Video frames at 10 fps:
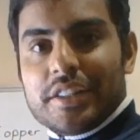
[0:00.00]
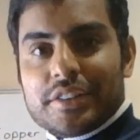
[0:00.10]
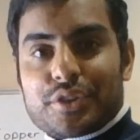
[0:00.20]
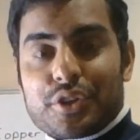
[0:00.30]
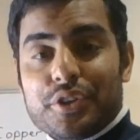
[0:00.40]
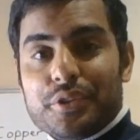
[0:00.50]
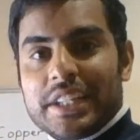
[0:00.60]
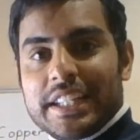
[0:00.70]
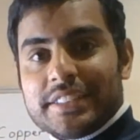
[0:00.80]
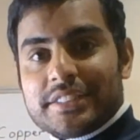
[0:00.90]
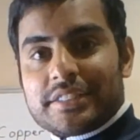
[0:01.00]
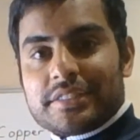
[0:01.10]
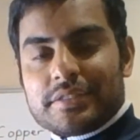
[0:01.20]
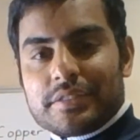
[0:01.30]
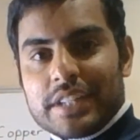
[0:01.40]
screw is
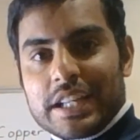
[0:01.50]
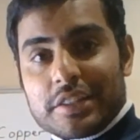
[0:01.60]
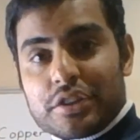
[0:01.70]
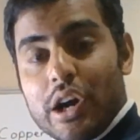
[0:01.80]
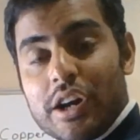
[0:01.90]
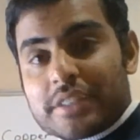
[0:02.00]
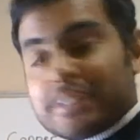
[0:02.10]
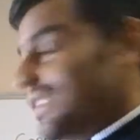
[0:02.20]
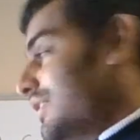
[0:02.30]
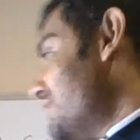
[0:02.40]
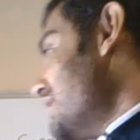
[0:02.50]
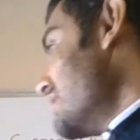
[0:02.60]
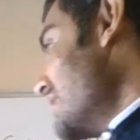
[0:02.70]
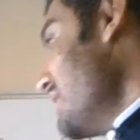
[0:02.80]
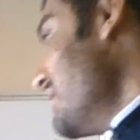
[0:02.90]
like a dark silver in
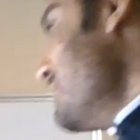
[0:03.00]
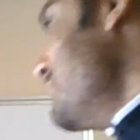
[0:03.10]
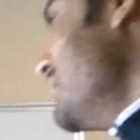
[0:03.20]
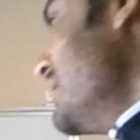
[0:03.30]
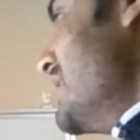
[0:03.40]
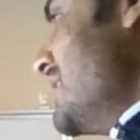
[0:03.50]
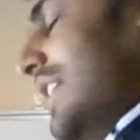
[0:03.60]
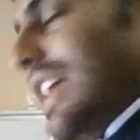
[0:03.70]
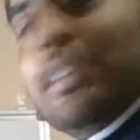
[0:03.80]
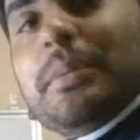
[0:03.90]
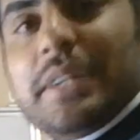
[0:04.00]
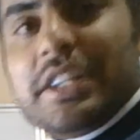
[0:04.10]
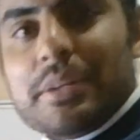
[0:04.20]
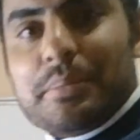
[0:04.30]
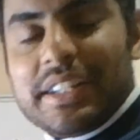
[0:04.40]
color,
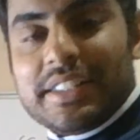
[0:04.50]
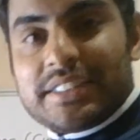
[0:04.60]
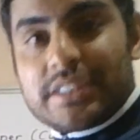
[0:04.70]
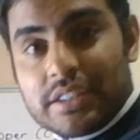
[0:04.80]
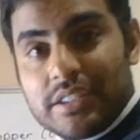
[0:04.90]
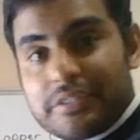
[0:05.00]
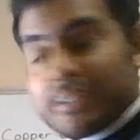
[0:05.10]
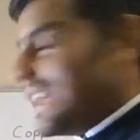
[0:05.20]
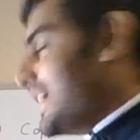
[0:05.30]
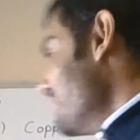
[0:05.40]
aluminium is silvery,